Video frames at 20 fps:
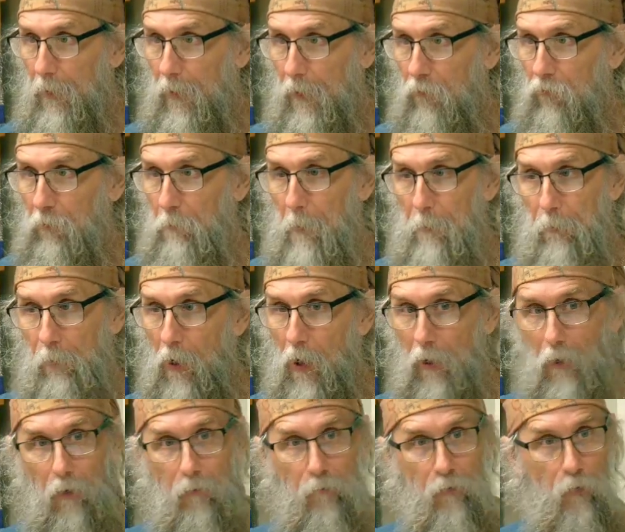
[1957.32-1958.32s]
I mean, there's people
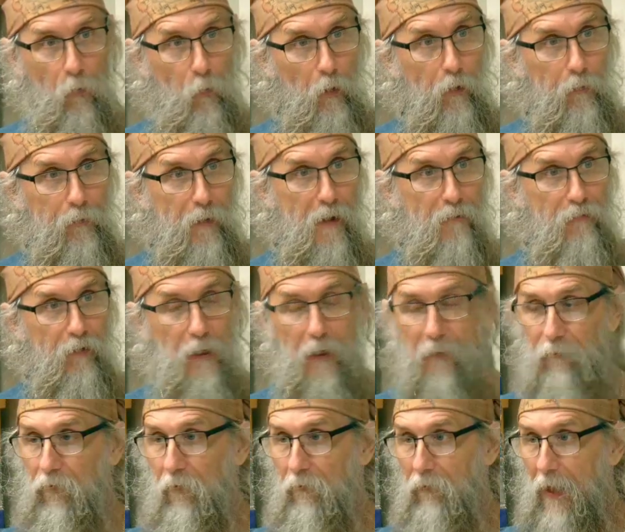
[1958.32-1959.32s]
all over the world that have the
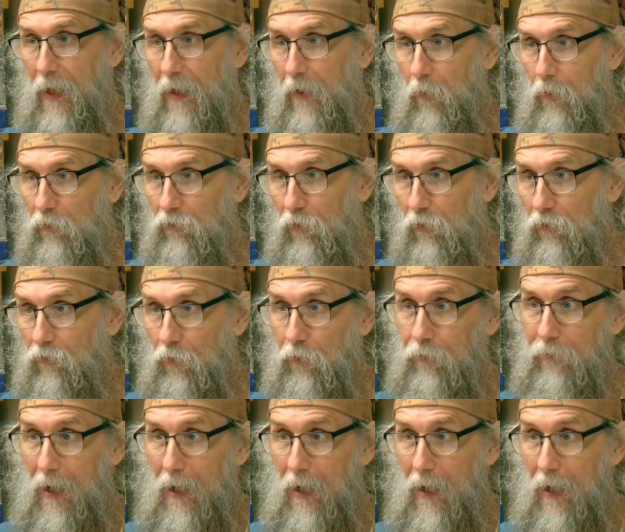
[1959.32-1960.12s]
gift of languages or